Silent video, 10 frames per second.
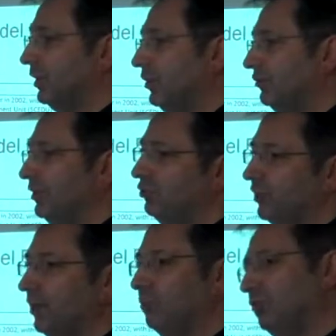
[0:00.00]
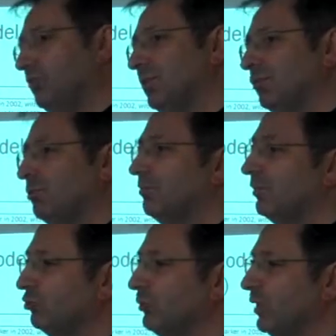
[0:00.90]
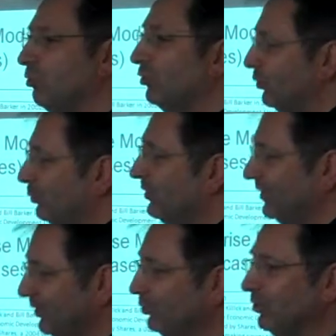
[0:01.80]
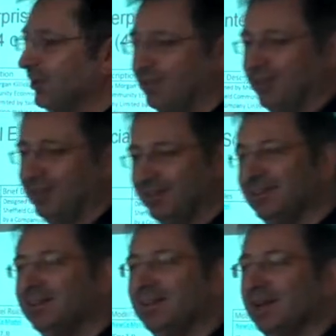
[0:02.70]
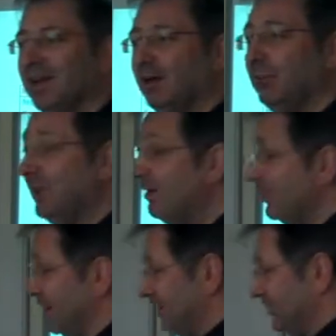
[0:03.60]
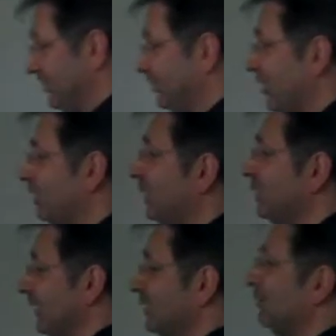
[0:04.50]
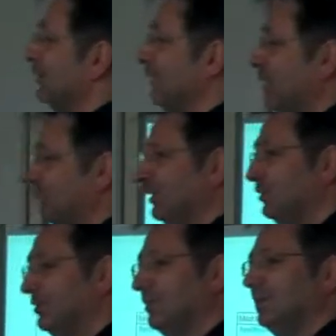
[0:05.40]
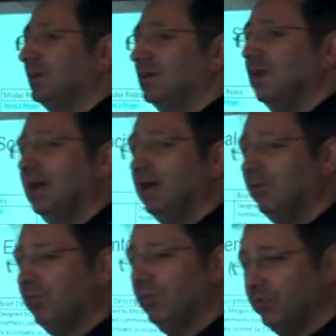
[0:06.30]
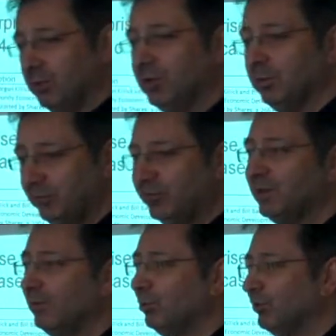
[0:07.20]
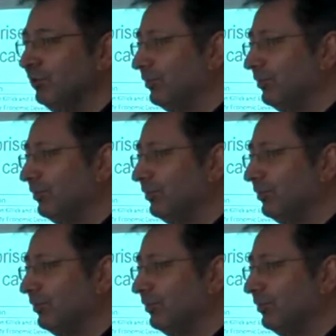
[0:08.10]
the Class D shares, which he thinks with retrospect wasn't a particularly good idea. But nevertheless, it generated a little bit of capital for them at a particular point